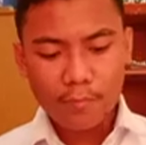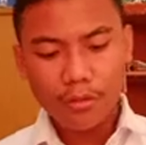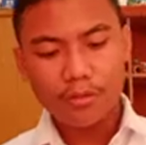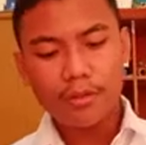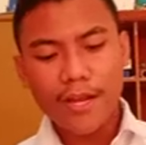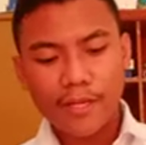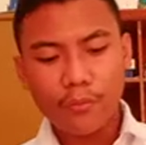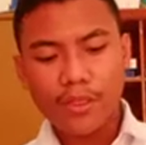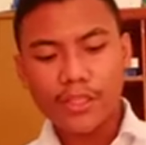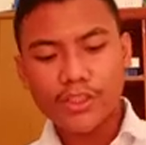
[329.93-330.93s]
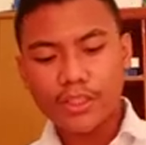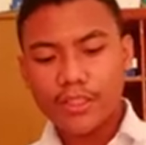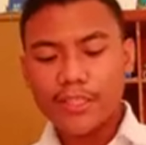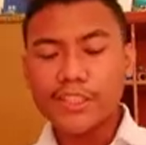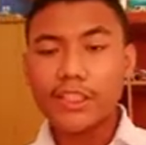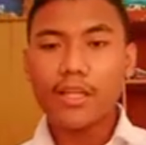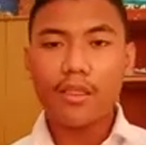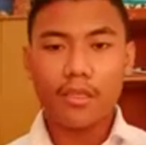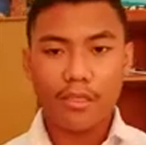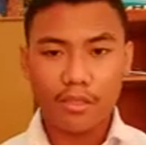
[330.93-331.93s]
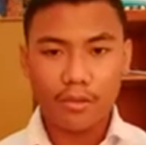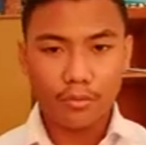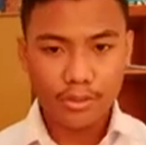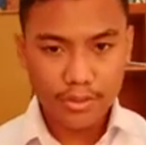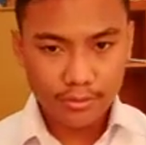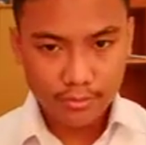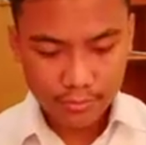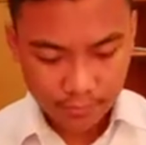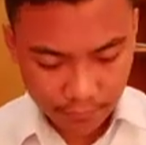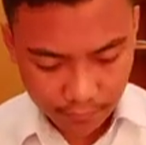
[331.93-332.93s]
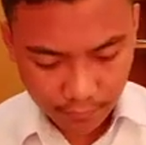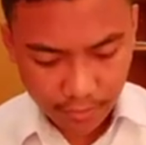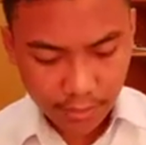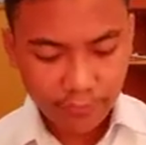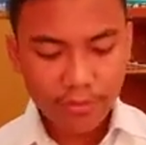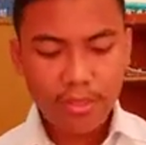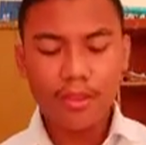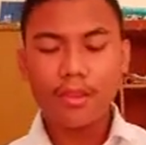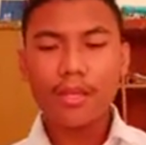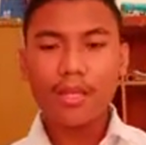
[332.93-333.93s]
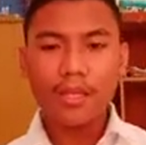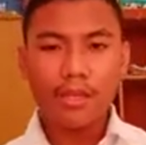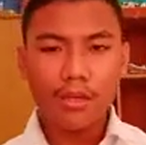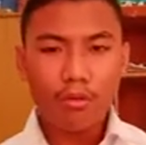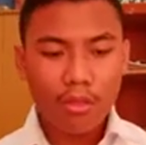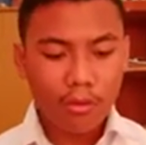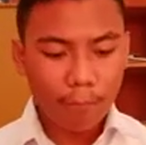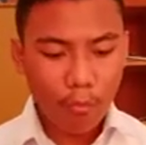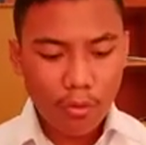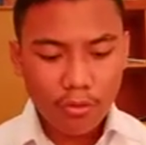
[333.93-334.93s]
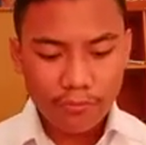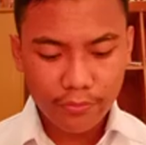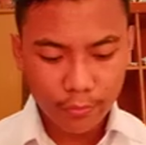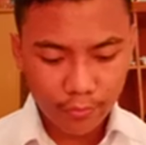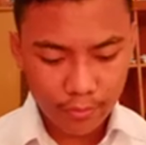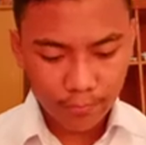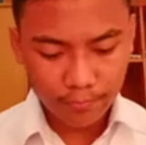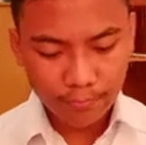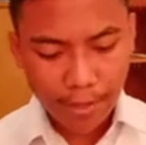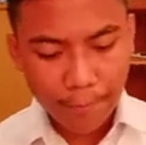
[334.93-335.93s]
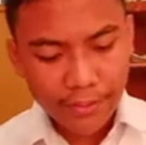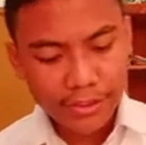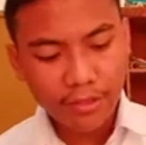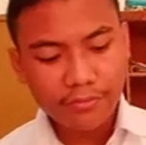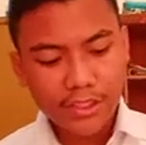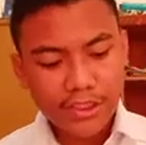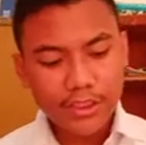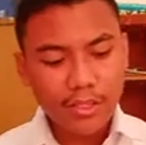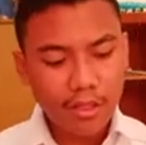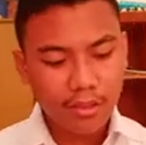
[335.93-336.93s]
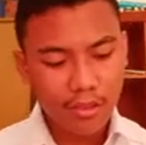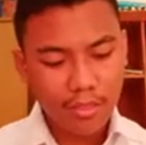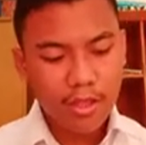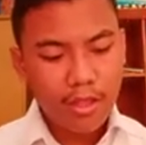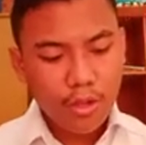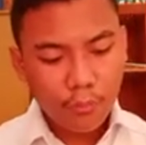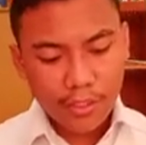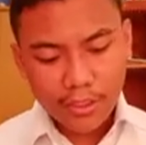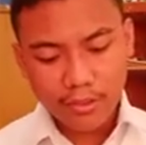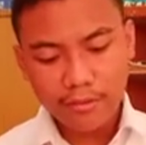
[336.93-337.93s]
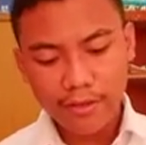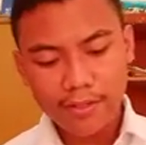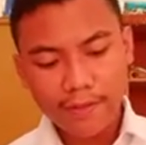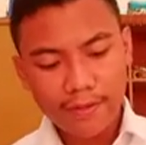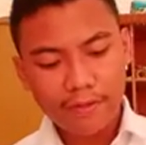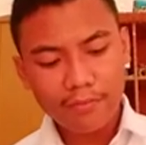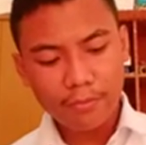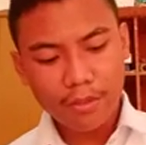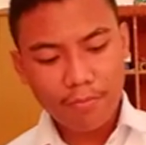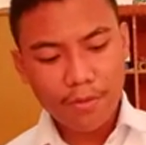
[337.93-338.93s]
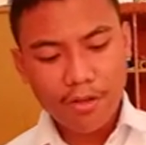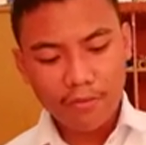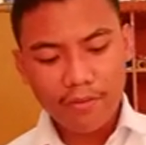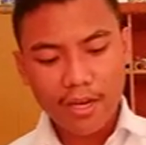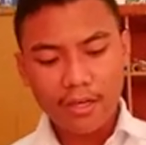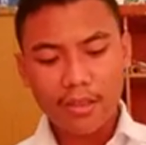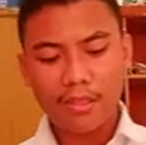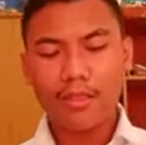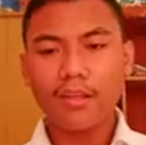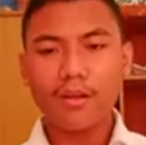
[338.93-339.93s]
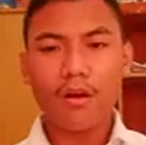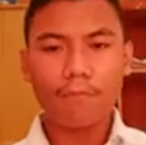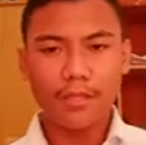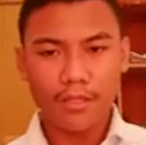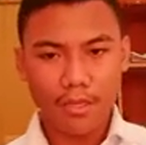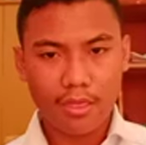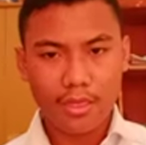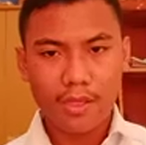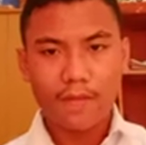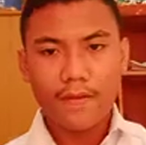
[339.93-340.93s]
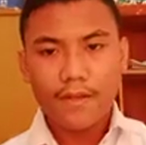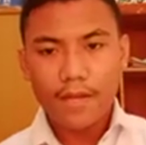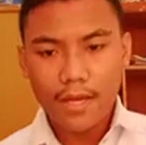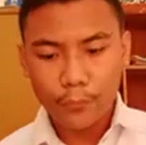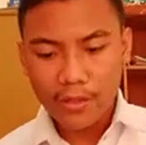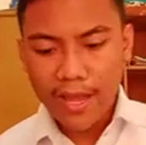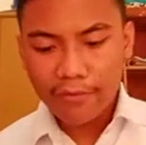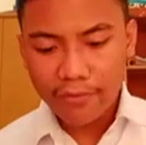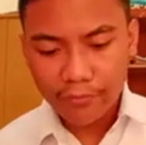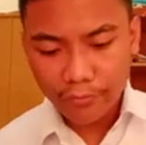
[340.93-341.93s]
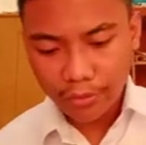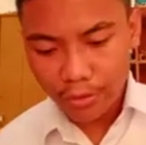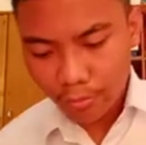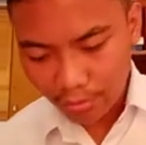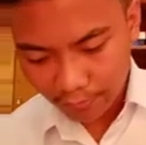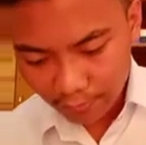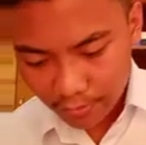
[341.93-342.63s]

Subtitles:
merger and acquisition in tech industries is good things. The first is in user point of view. By merger of tech industries will integrate and develop the speed of unnecessary compliance and will affect for the user.